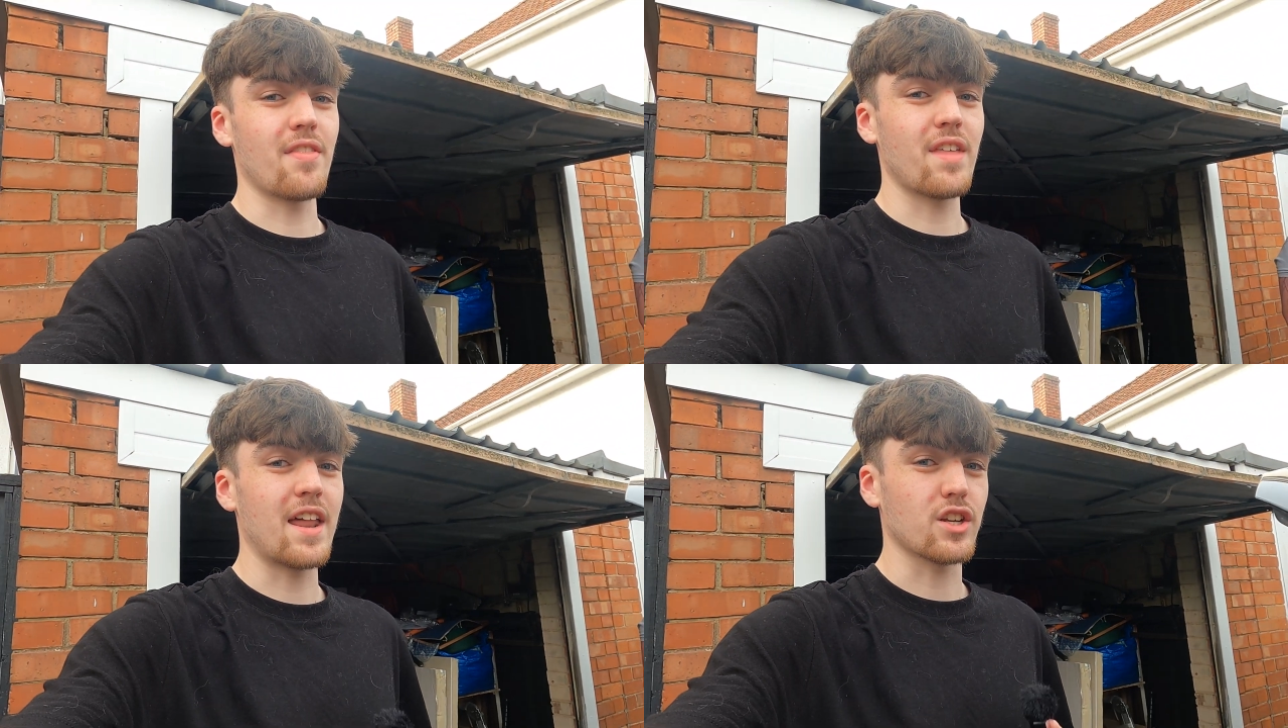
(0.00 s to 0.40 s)

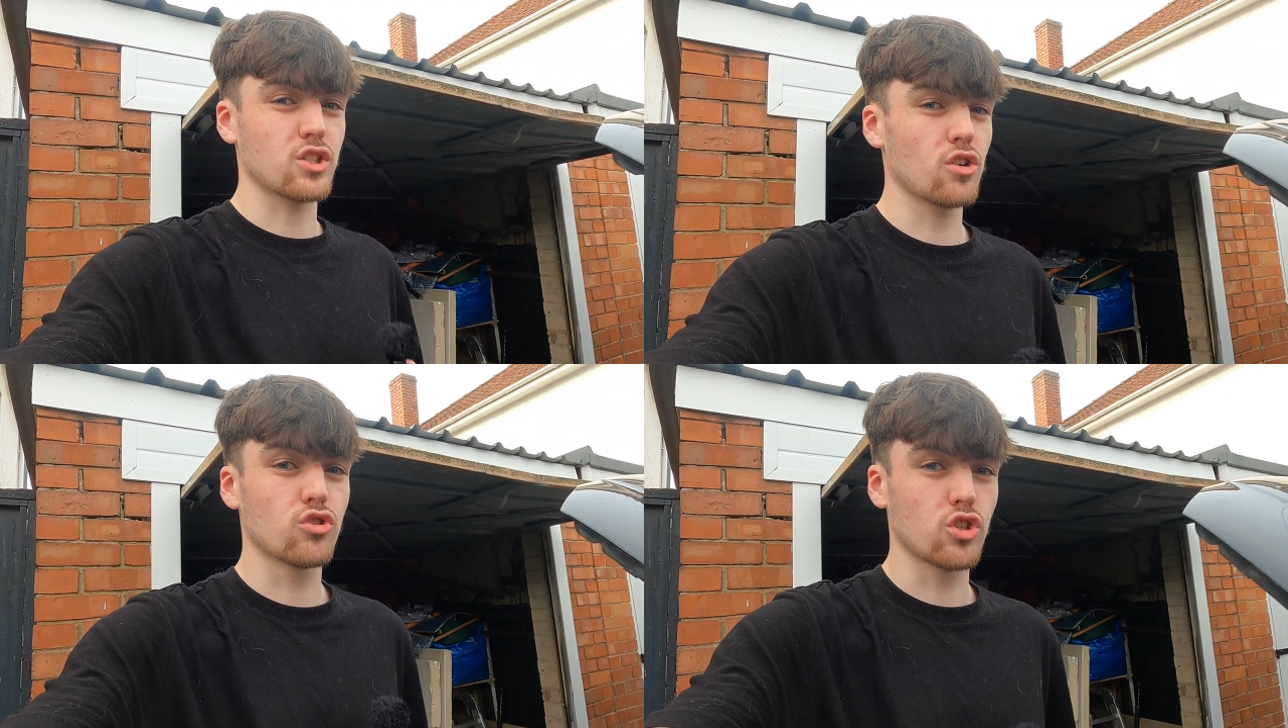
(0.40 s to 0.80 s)
and then it
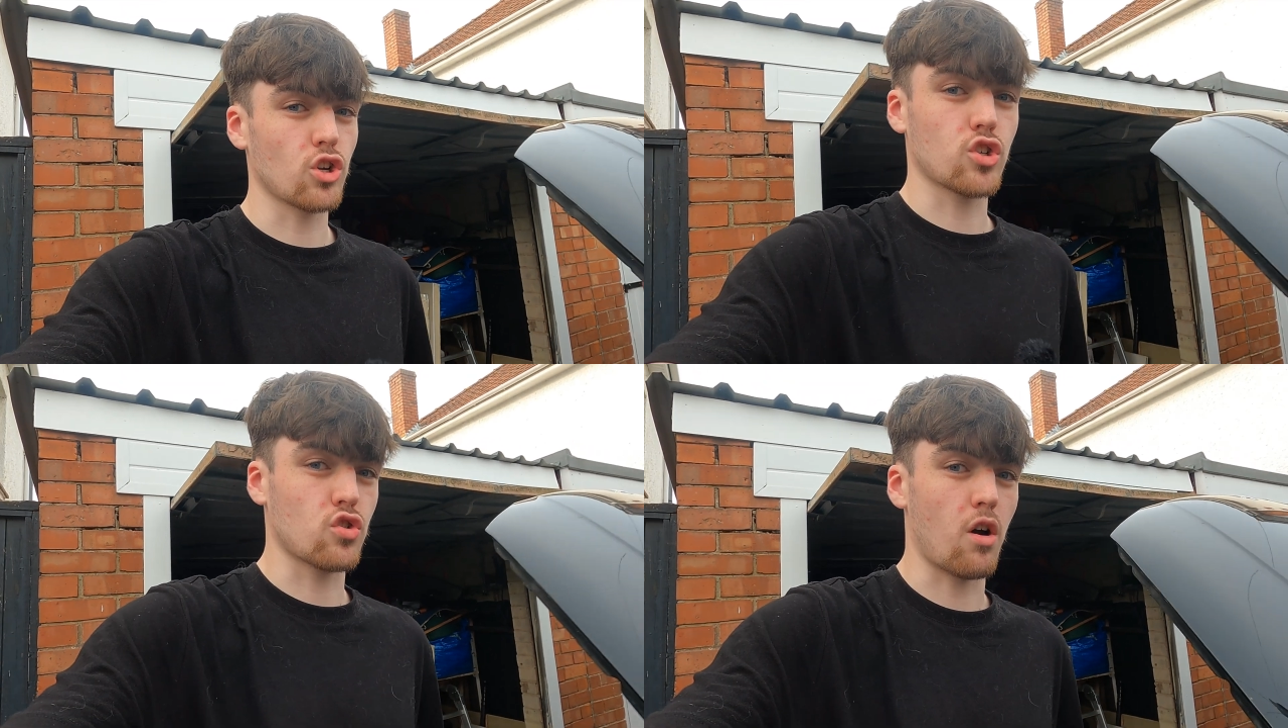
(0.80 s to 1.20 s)
should
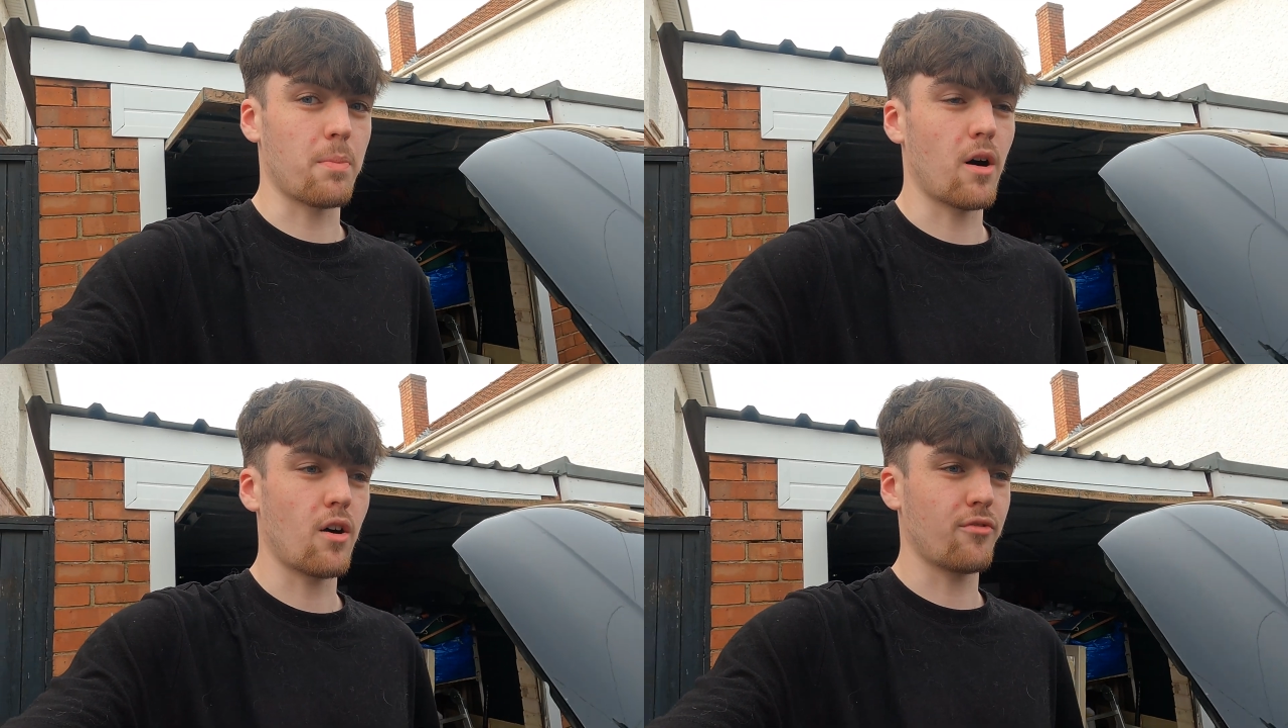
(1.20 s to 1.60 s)
just
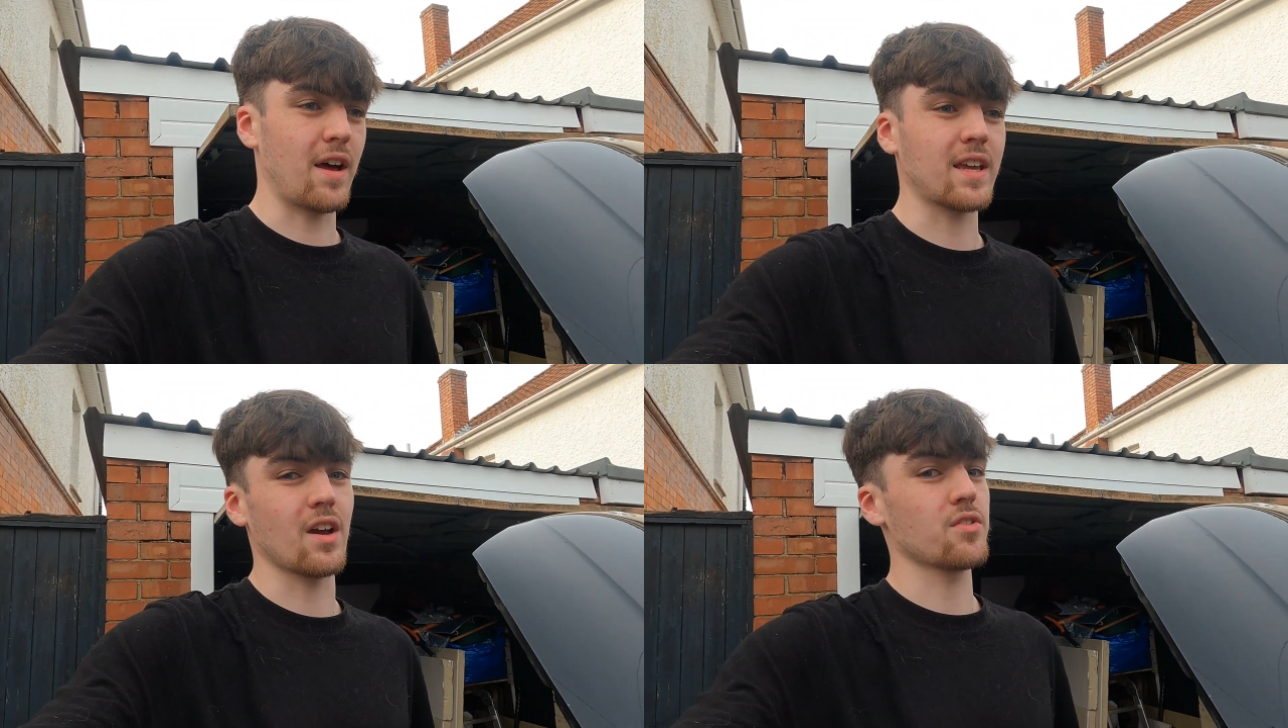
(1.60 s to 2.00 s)
drop off
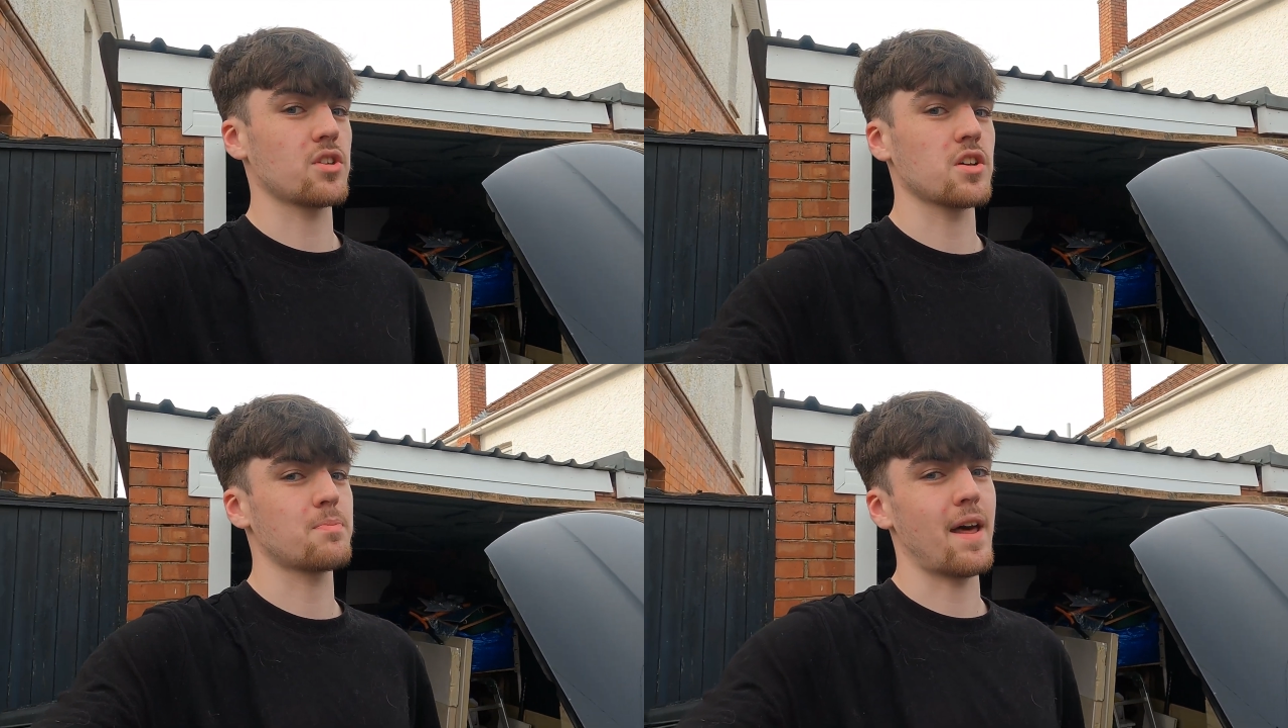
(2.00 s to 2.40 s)
and give us
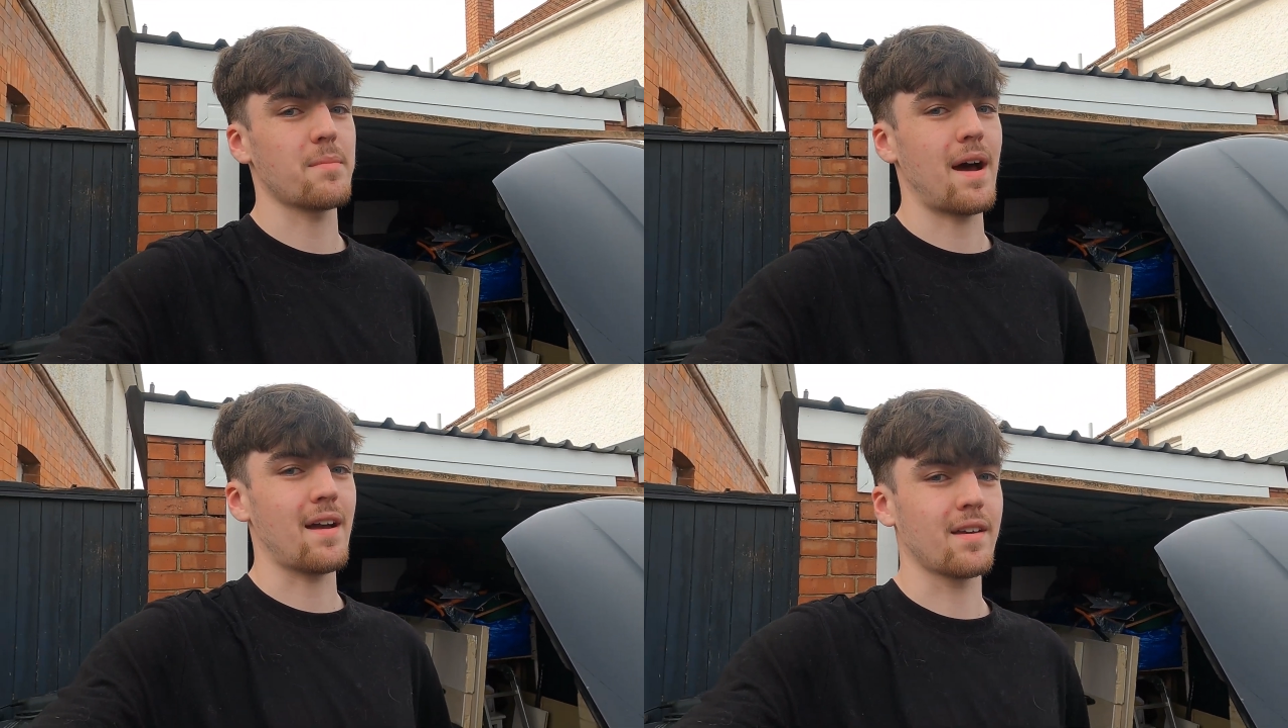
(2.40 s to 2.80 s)
our spanner back.